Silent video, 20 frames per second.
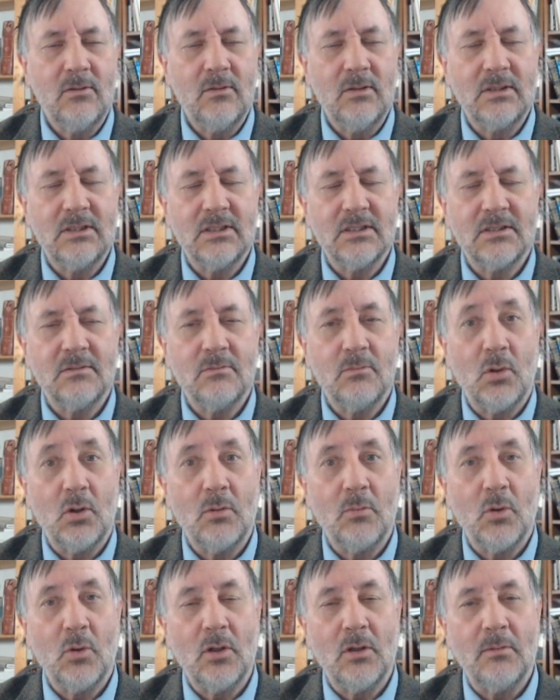which is
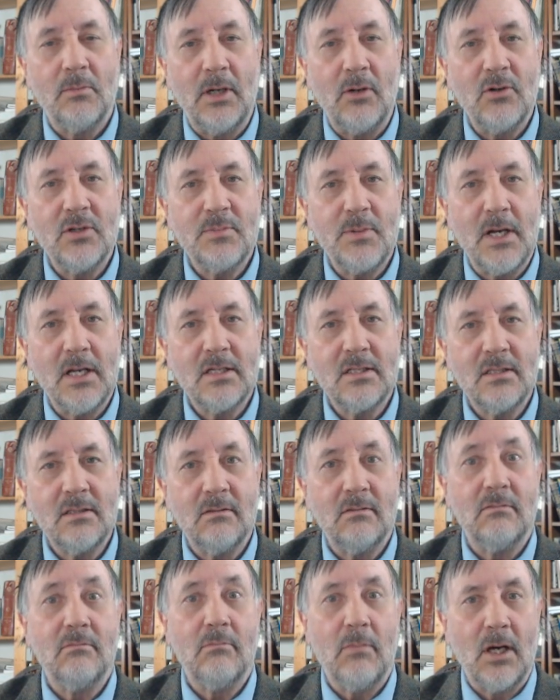more and more my response
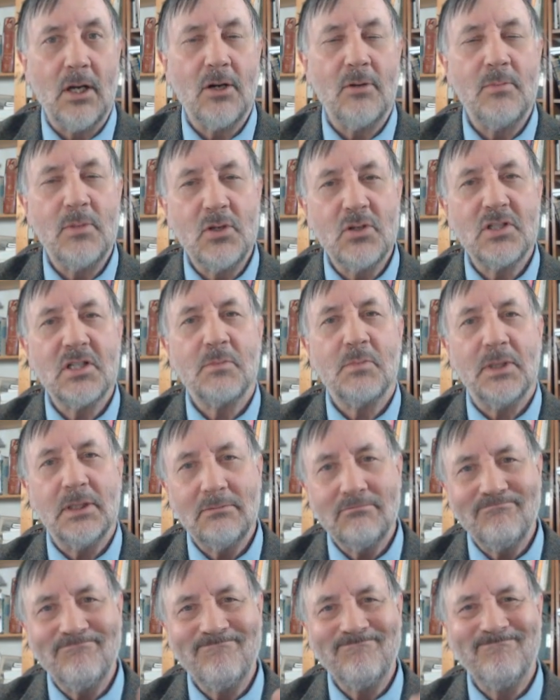to modern music,
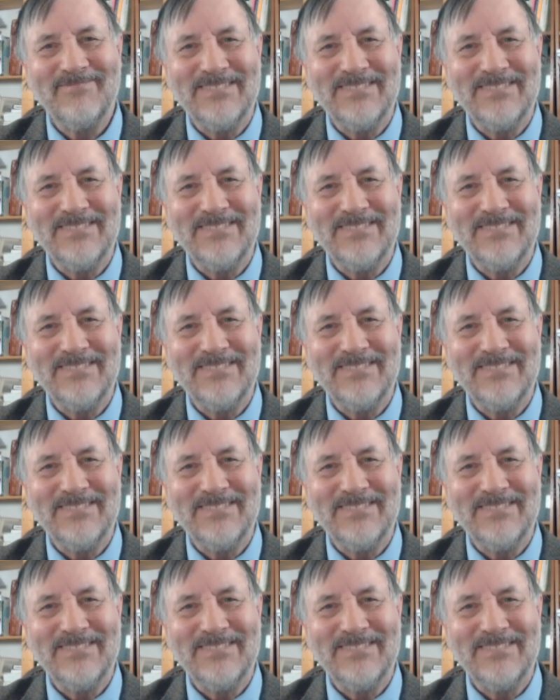but